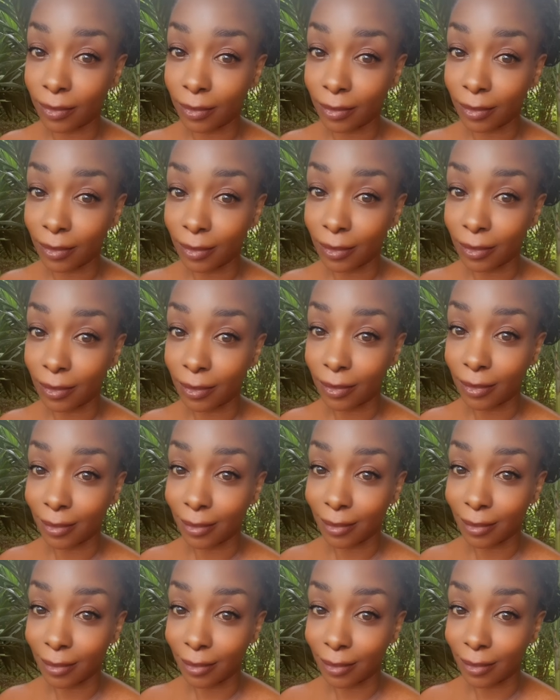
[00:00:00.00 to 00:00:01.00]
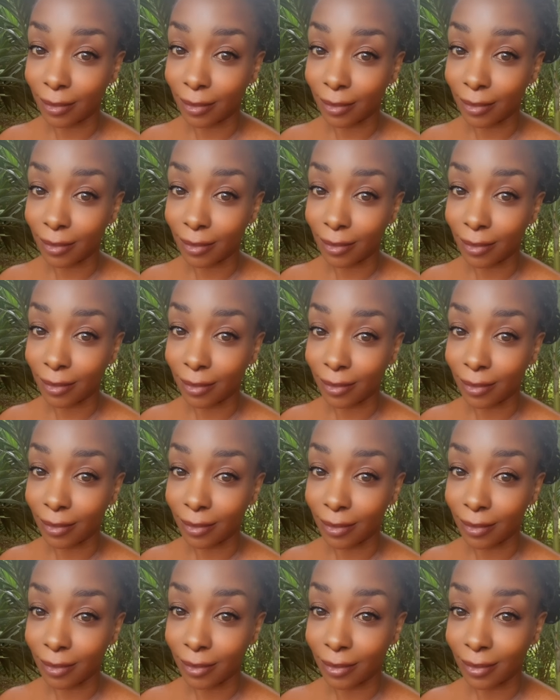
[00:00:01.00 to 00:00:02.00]

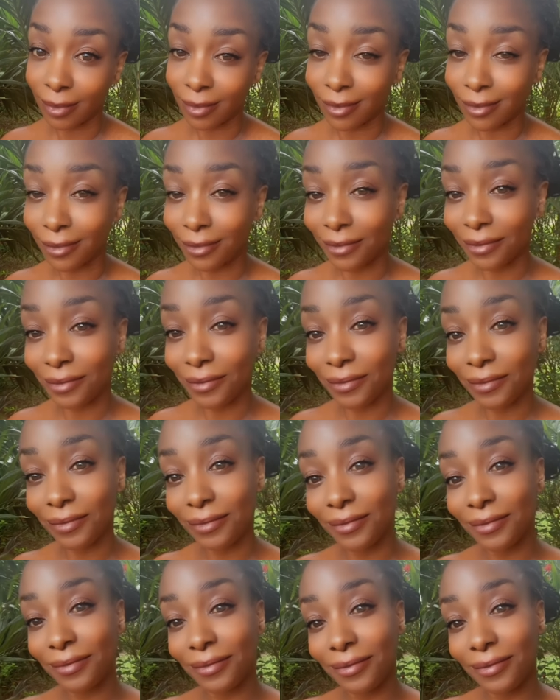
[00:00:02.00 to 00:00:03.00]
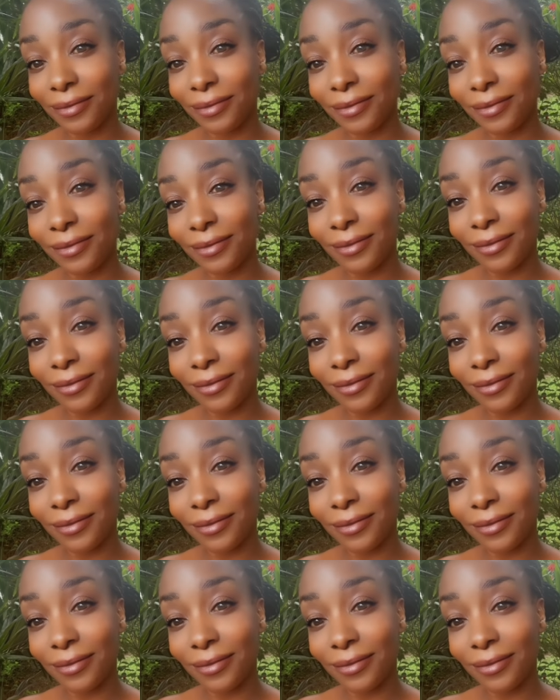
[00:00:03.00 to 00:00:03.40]
No one is speaking in this clip.